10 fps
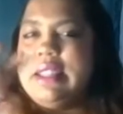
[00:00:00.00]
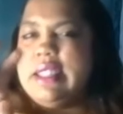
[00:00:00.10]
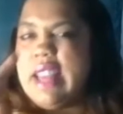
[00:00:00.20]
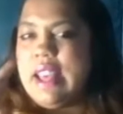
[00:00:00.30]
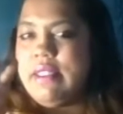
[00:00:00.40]

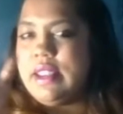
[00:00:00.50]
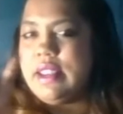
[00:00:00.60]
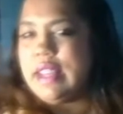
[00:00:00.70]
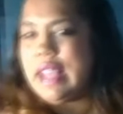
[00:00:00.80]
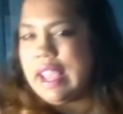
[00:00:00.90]
For 4
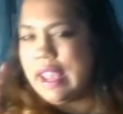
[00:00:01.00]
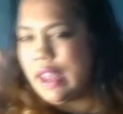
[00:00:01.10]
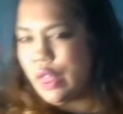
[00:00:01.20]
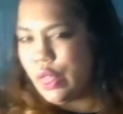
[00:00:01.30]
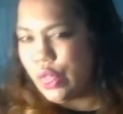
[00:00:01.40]
weeks,
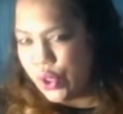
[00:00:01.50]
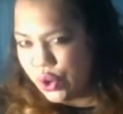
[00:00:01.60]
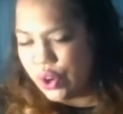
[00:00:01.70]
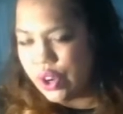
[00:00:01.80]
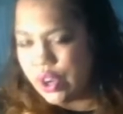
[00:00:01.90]
it
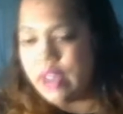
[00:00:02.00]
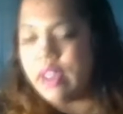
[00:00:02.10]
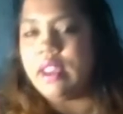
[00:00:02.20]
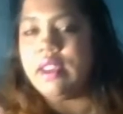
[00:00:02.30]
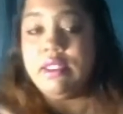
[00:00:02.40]
is the
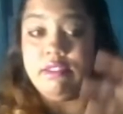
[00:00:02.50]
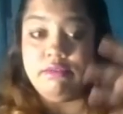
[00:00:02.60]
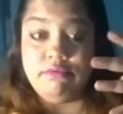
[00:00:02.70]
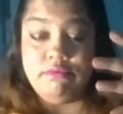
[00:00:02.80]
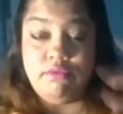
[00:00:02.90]
5
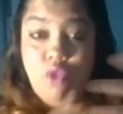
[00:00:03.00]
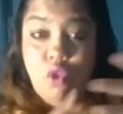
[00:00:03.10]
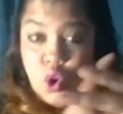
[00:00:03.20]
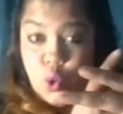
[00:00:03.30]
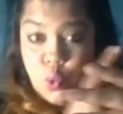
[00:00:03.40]

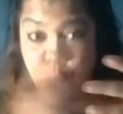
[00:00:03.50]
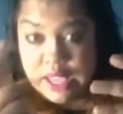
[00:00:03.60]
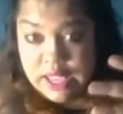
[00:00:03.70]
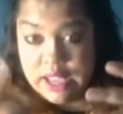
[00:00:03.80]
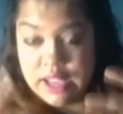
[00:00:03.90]

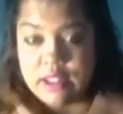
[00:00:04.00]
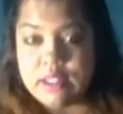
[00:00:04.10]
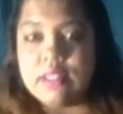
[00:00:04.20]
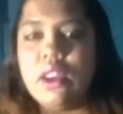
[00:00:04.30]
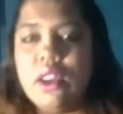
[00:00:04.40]
invitations
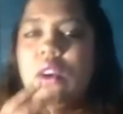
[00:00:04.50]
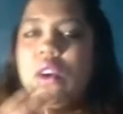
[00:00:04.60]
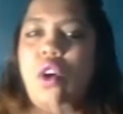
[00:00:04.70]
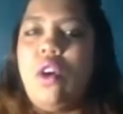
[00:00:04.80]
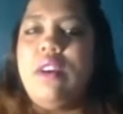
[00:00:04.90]

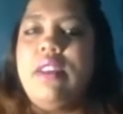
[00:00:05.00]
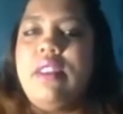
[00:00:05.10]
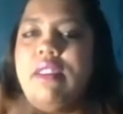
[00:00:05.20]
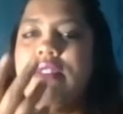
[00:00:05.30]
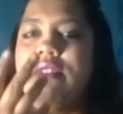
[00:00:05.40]
facilitated
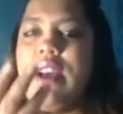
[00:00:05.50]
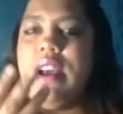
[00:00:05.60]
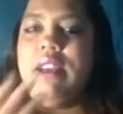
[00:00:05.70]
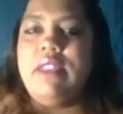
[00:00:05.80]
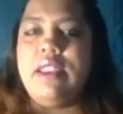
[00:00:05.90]
by
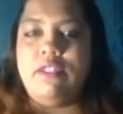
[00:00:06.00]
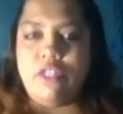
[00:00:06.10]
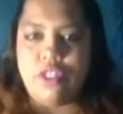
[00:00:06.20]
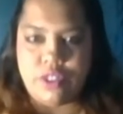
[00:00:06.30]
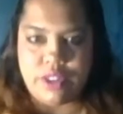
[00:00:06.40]
Reverend
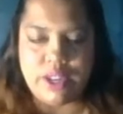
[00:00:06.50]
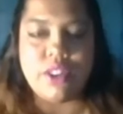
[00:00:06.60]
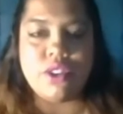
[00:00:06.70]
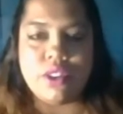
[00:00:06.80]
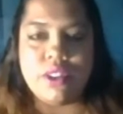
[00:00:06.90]
Dr.
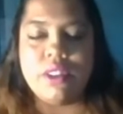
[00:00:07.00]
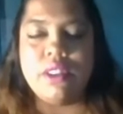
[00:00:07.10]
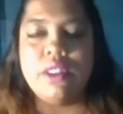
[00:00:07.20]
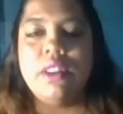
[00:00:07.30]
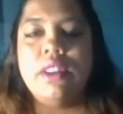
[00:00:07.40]

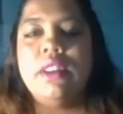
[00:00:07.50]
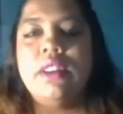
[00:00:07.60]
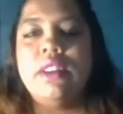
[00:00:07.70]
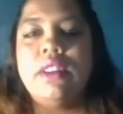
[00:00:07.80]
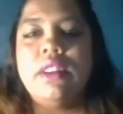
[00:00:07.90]
Martha
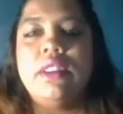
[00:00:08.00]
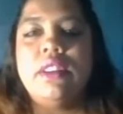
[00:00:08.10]
Creek.